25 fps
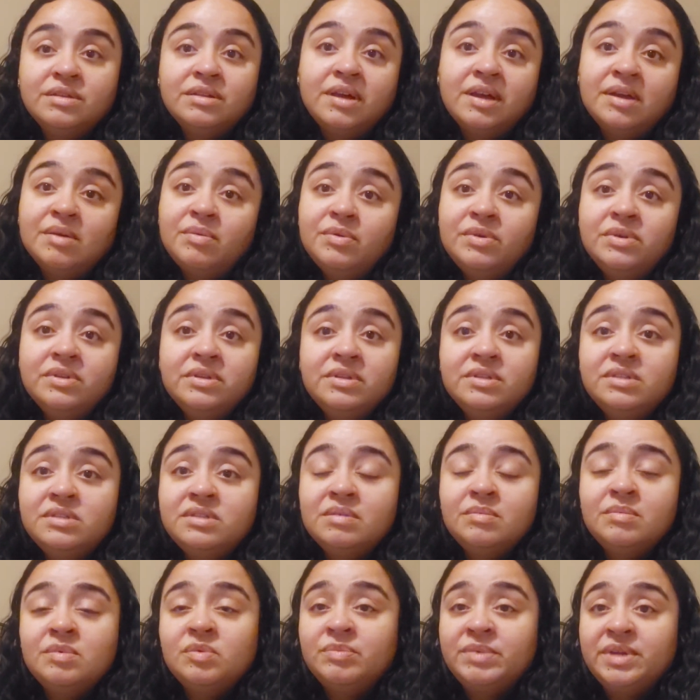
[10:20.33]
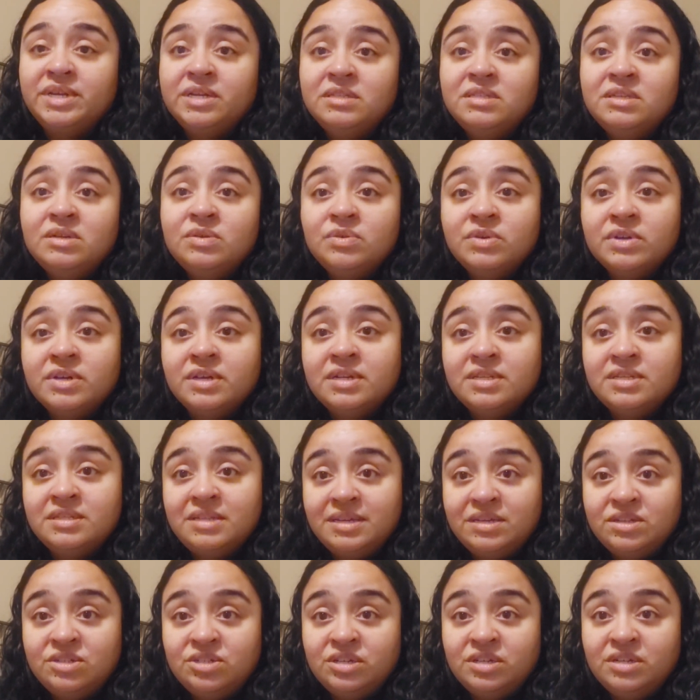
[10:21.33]
I worked in some amazing
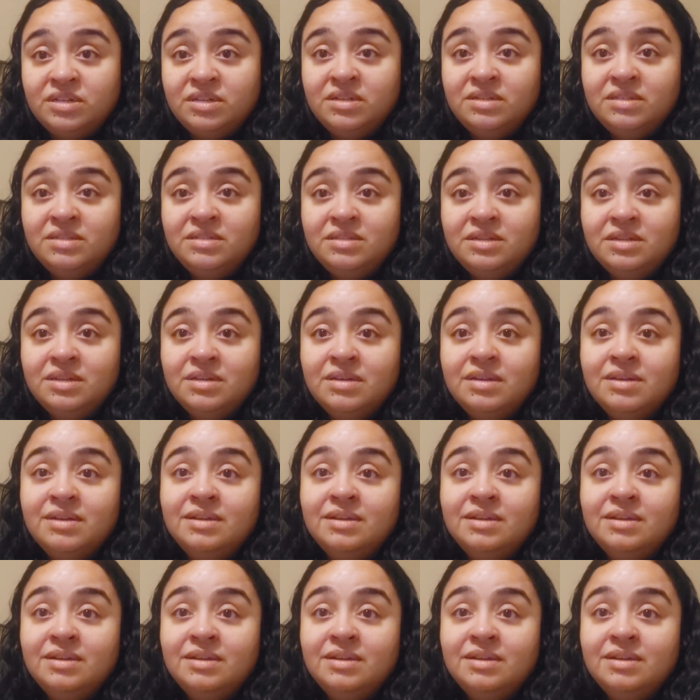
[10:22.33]
organizations,